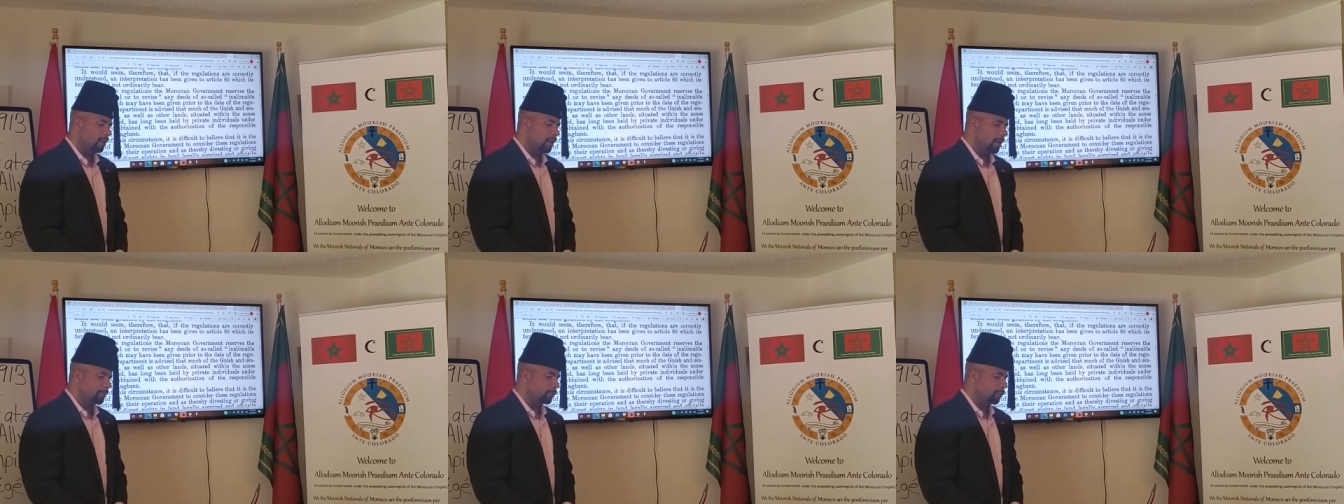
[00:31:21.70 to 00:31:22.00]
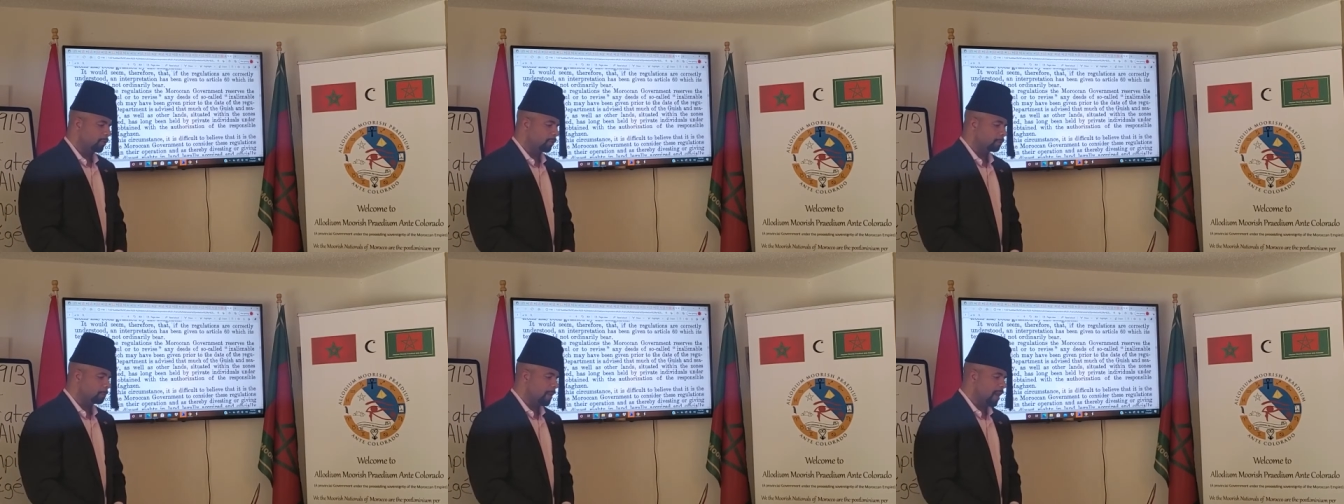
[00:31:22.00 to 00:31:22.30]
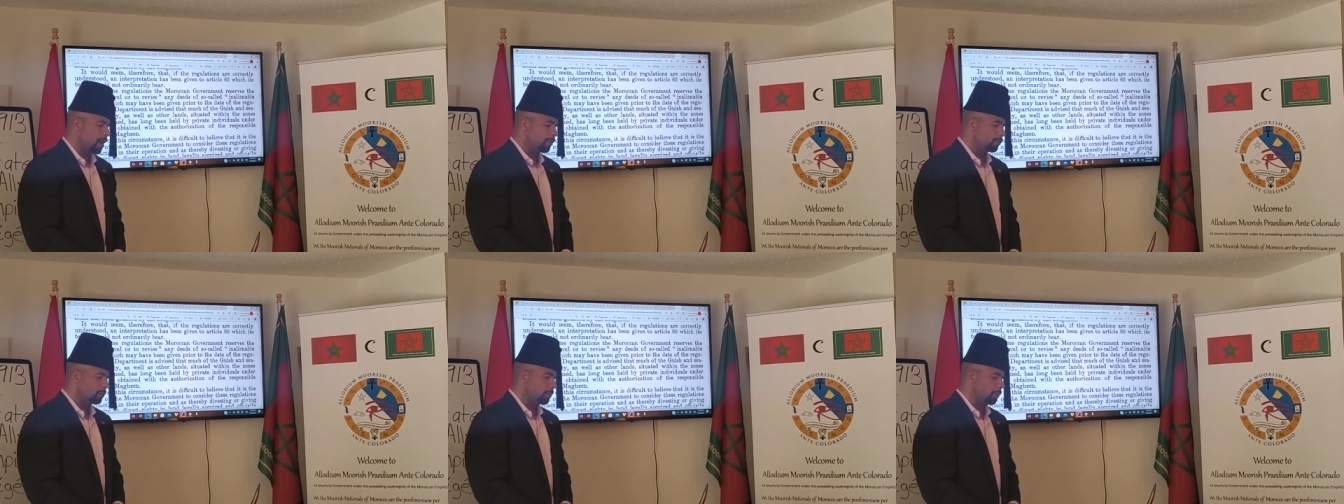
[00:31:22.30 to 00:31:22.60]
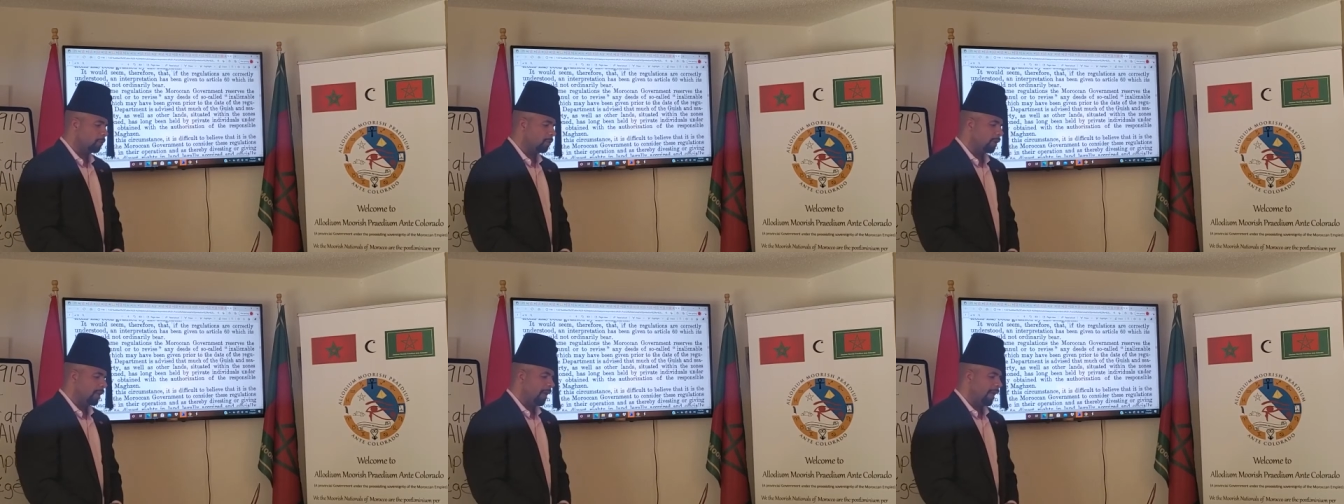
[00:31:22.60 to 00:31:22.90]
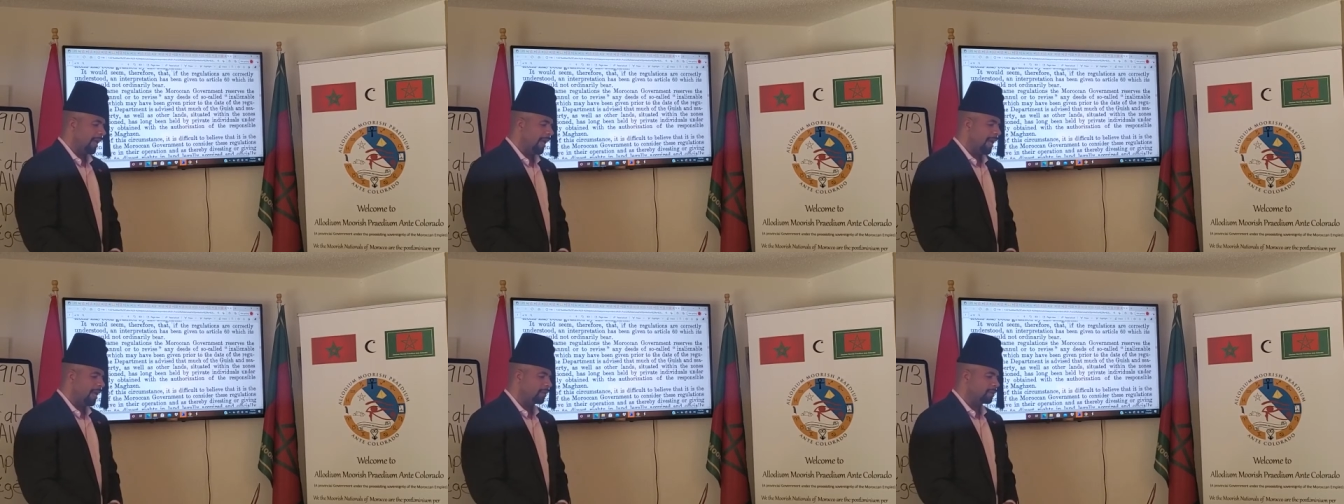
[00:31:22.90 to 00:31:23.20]
of the responsible
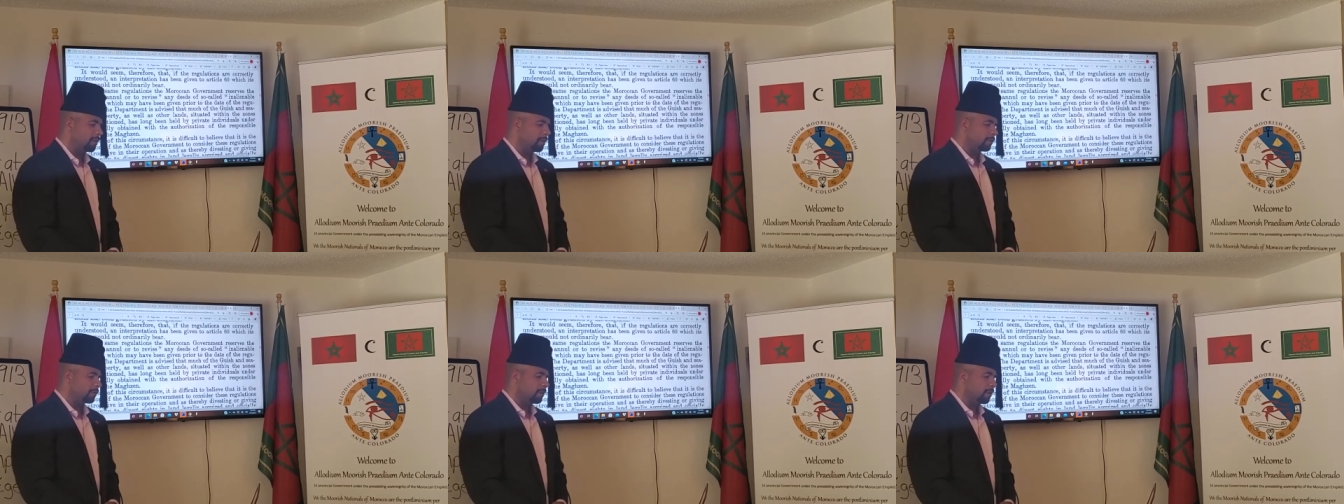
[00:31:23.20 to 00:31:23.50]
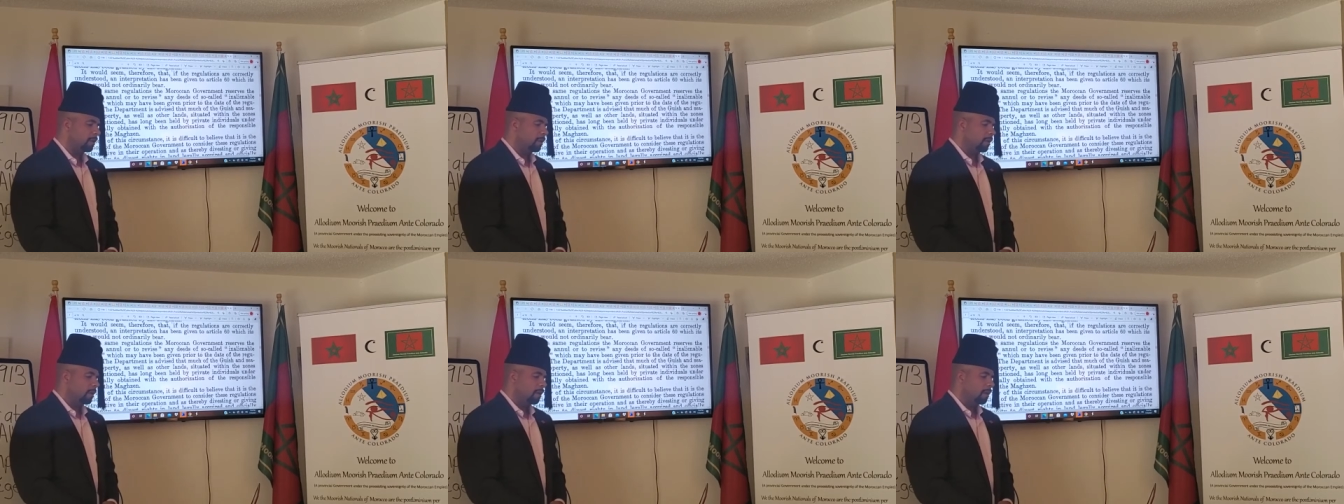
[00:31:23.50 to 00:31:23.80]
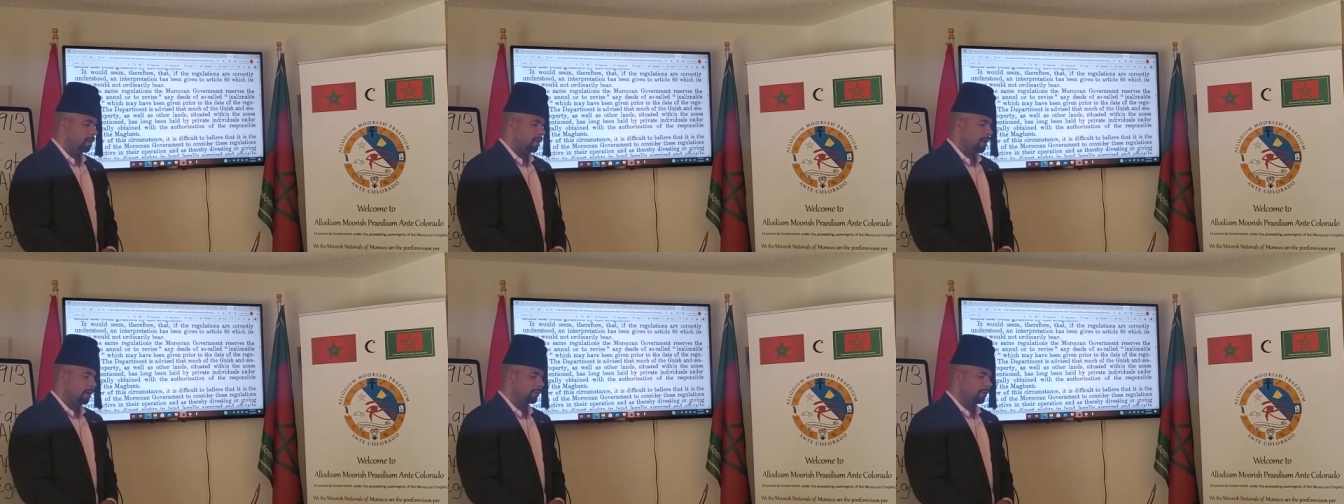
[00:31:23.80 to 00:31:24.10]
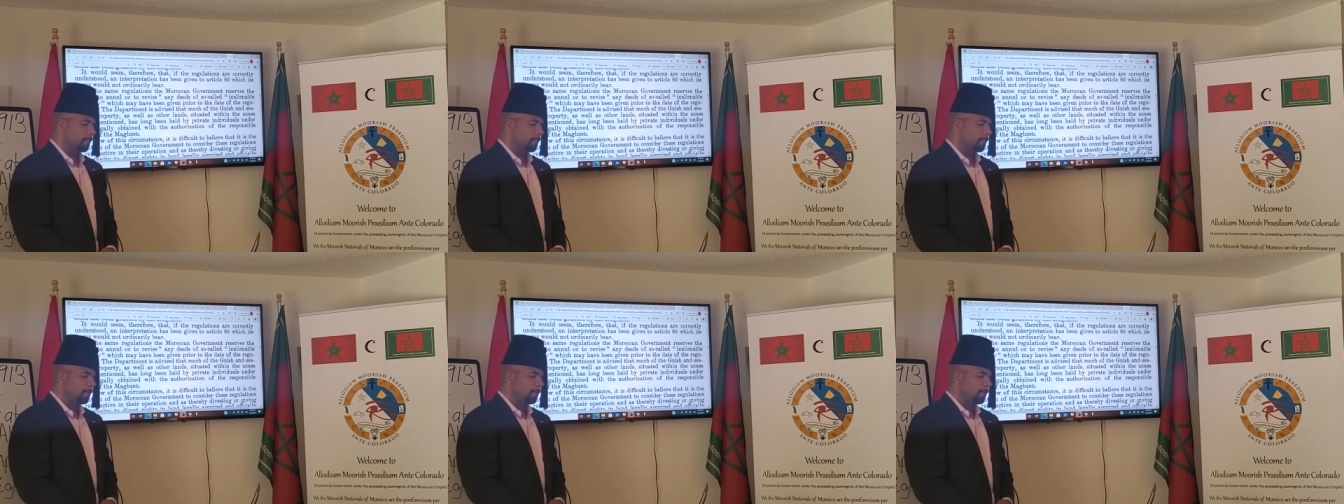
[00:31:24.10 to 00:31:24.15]
agents of the